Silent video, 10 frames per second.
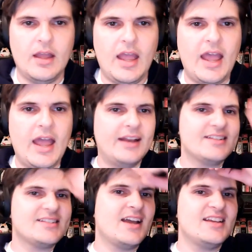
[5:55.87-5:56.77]
And
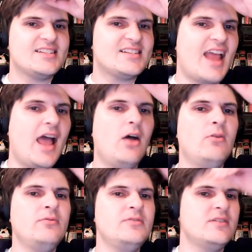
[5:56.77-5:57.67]
it's going to
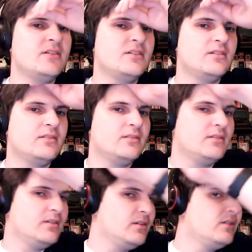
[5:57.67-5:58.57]
sound
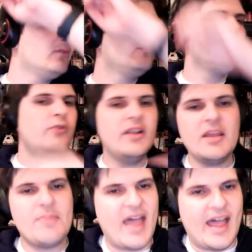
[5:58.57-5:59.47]

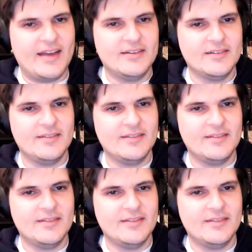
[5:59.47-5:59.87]
really bad.